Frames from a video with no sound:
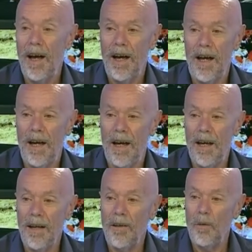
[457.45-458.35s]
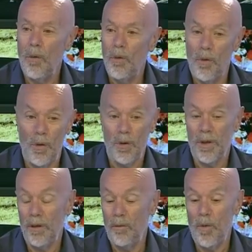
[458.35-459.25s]
who
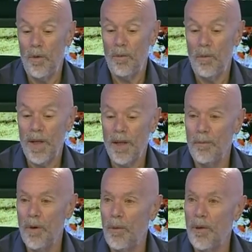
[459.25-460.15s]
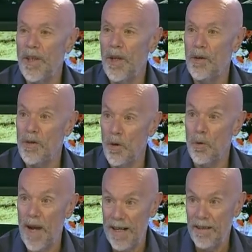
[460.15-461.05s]
we can probably use
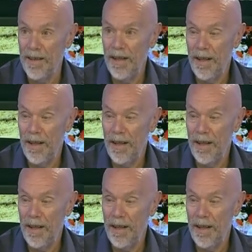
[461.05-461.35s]
or rent